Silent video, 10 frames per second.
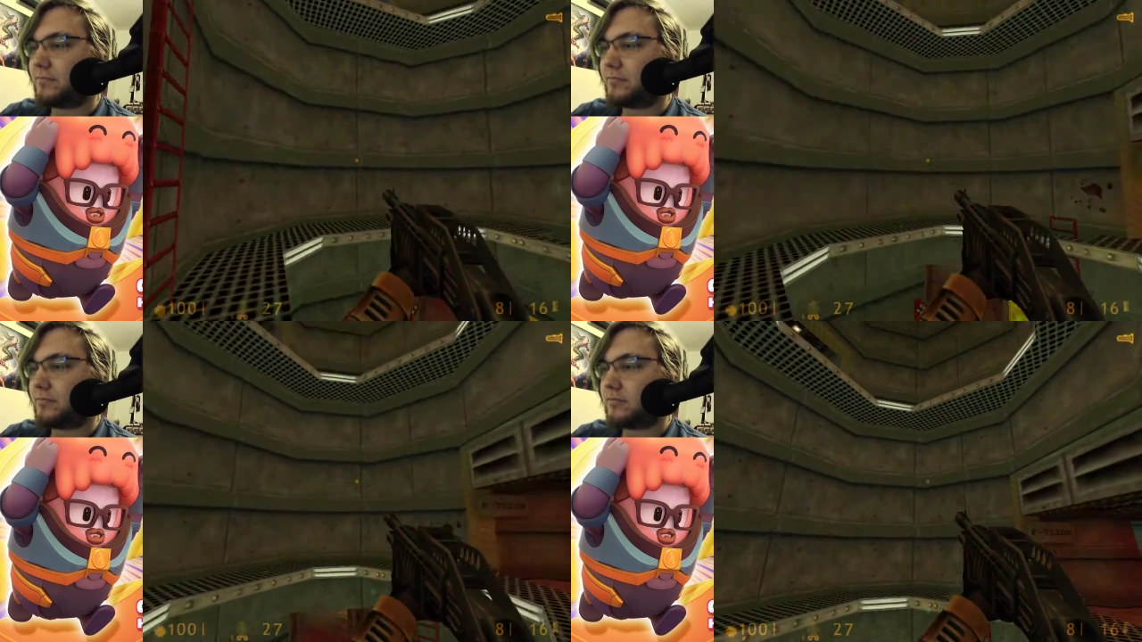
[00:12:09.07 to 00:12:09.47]

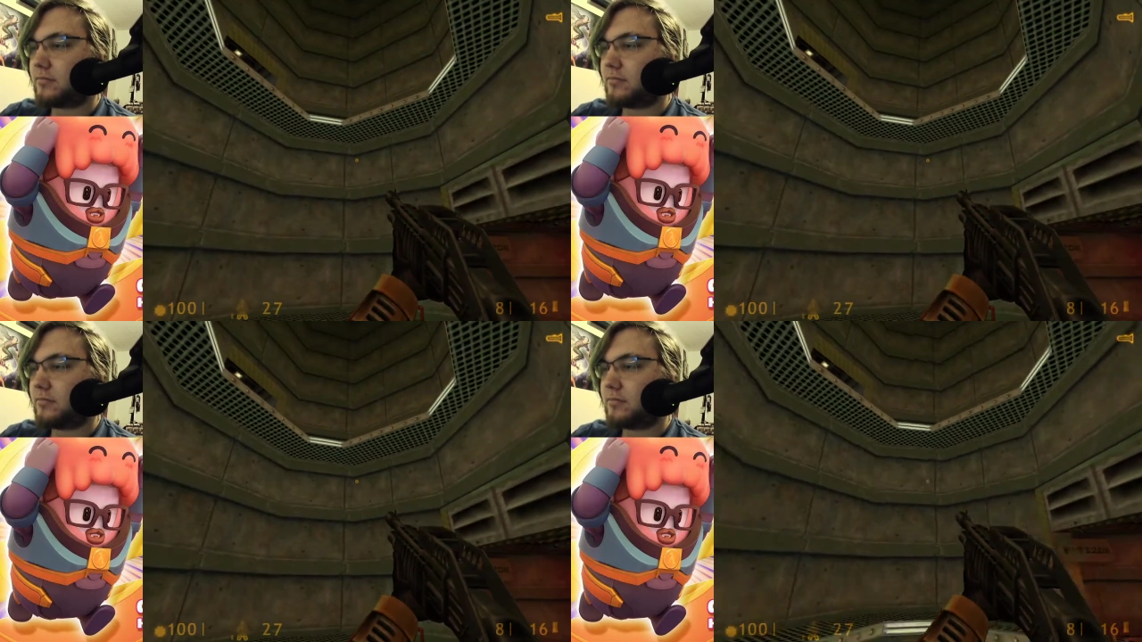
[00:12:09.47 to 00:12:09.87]

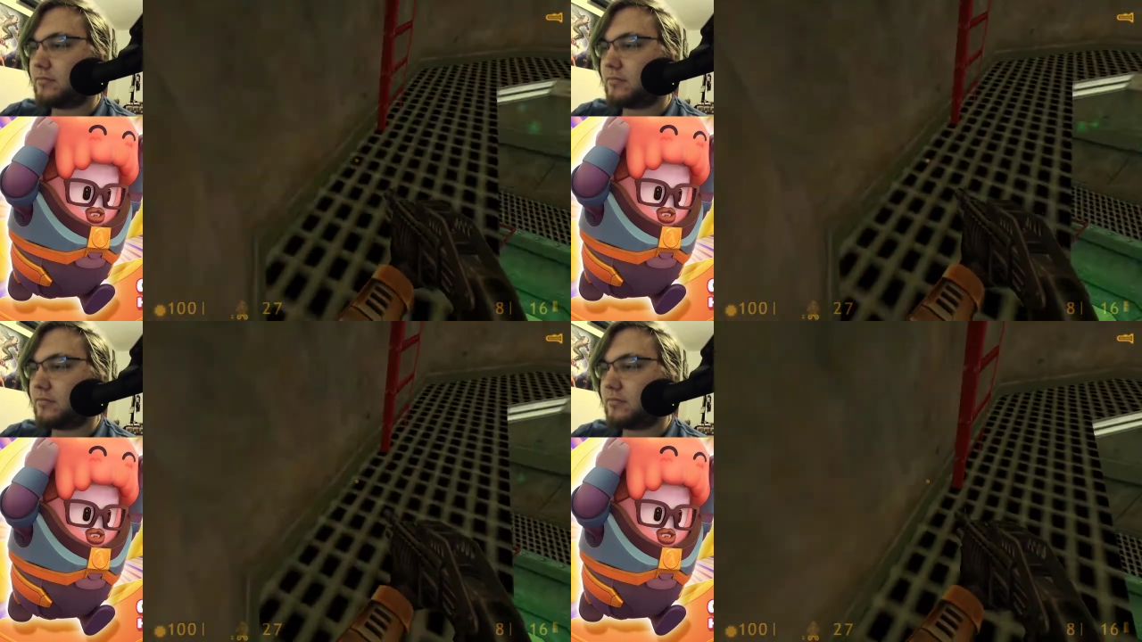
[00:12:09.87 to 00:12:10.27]

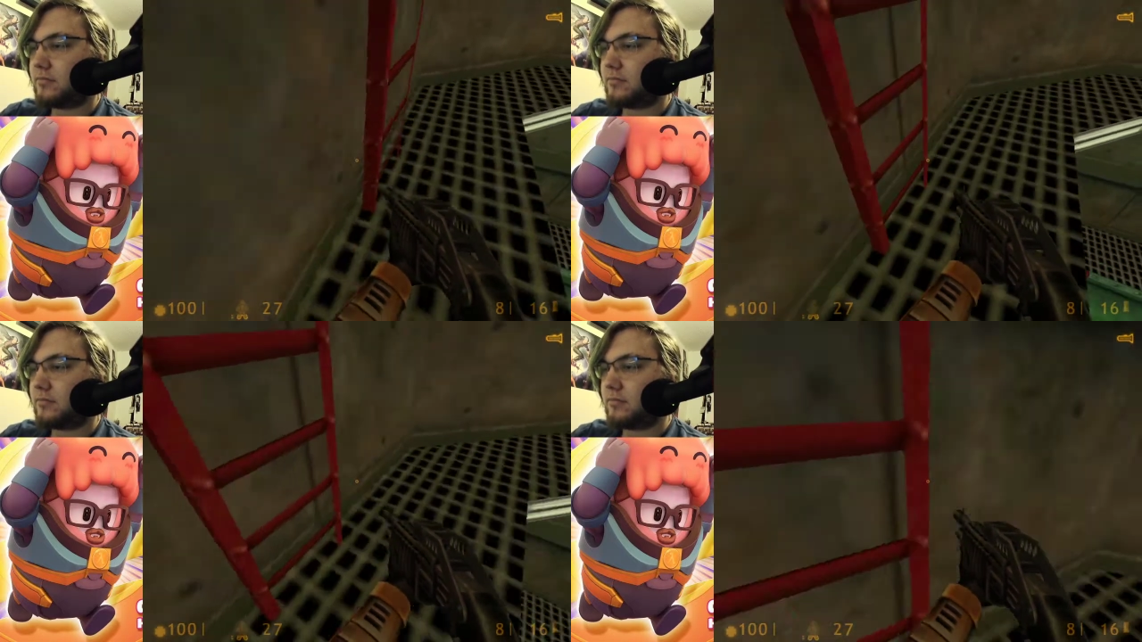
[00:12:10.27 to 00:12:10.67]

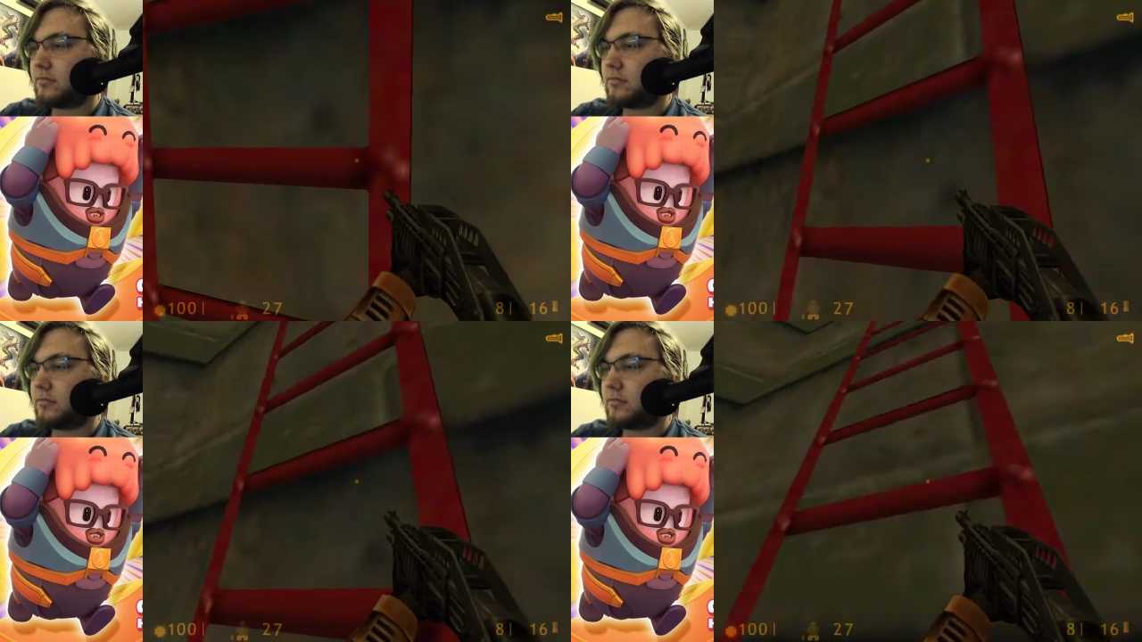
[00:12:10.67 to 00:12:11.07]

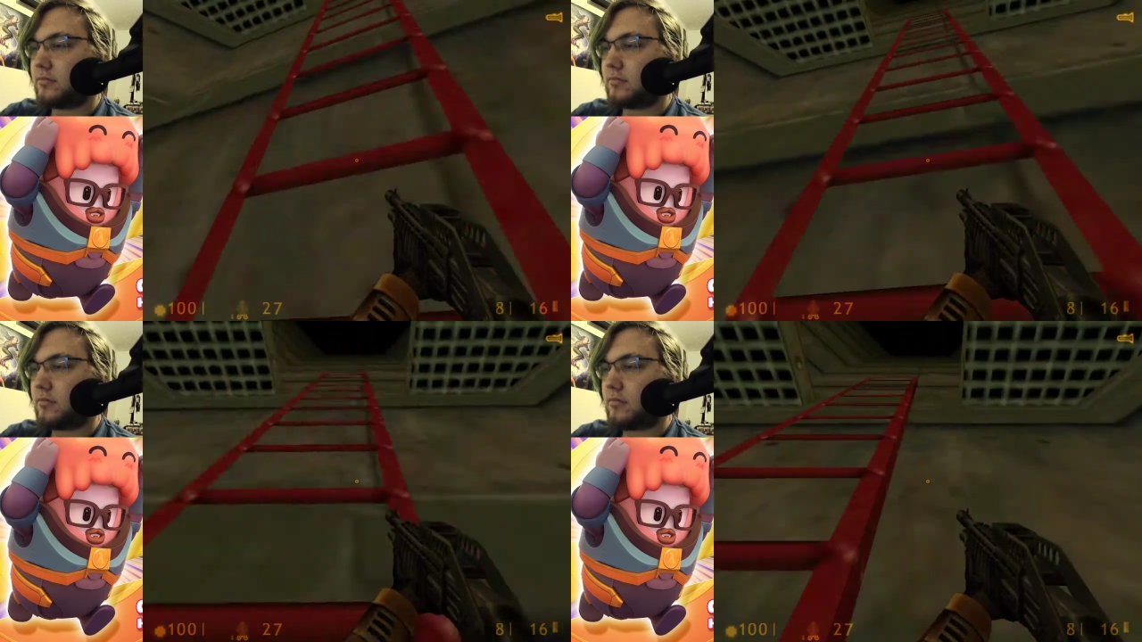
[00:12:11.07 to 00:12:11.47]

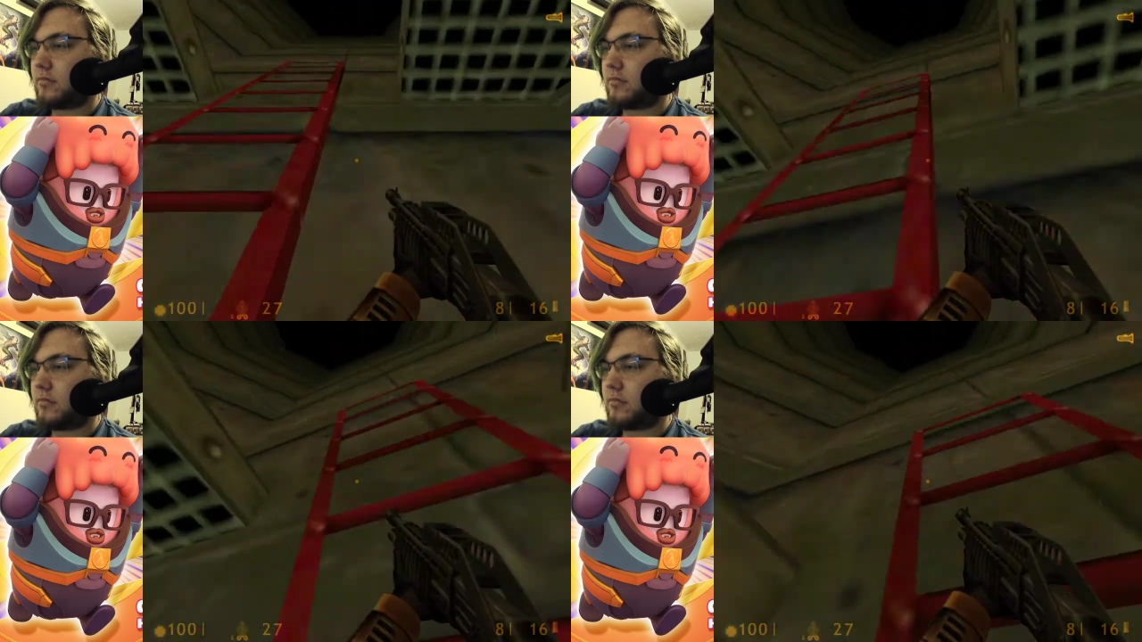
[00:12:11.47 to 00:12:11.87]

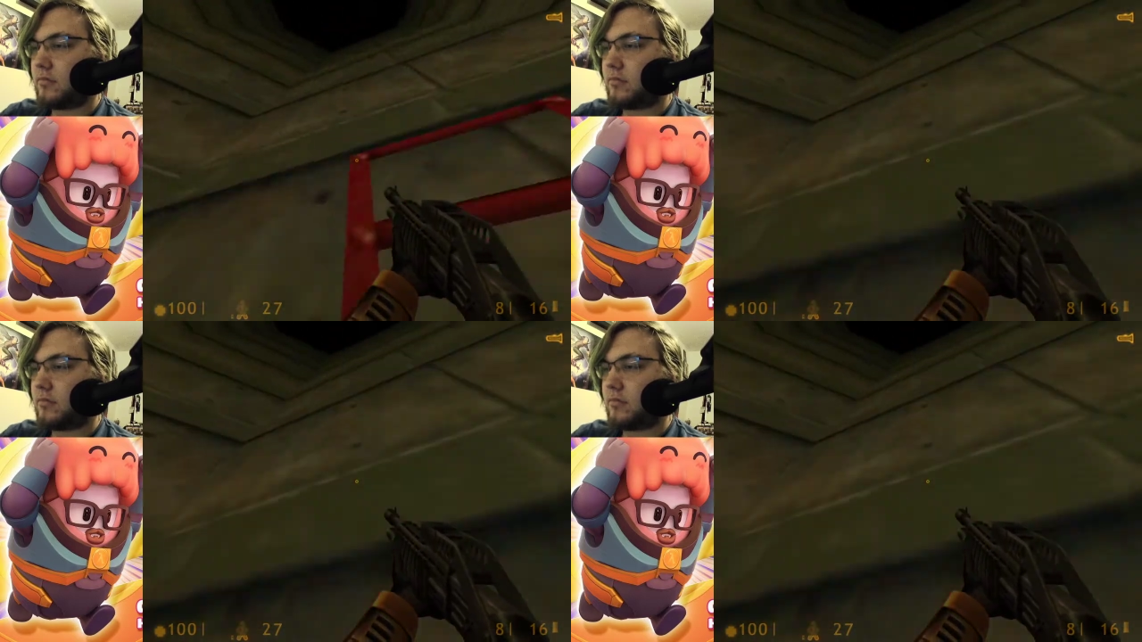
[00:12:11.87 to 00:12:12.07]
Nobody speaks.